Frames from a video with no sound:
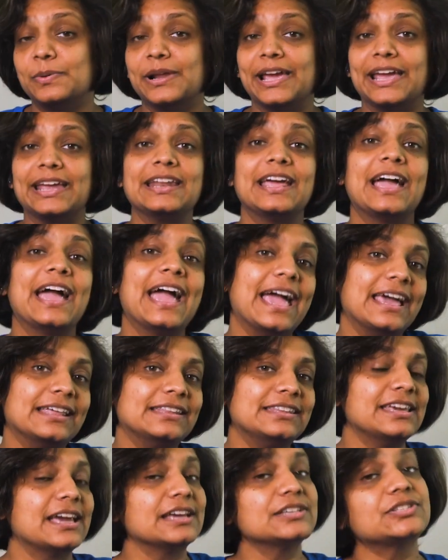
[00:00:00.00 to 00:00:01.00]
plane
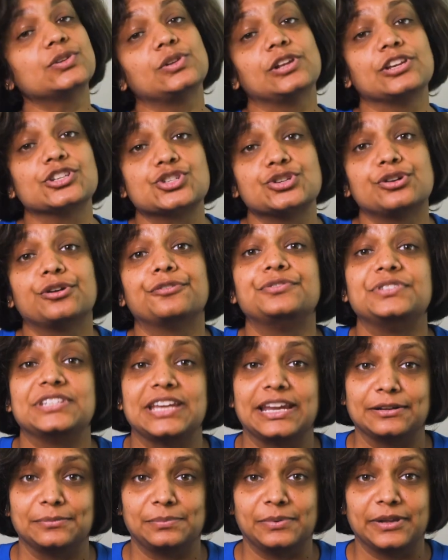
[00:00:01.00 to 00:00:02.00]
and the isolation of data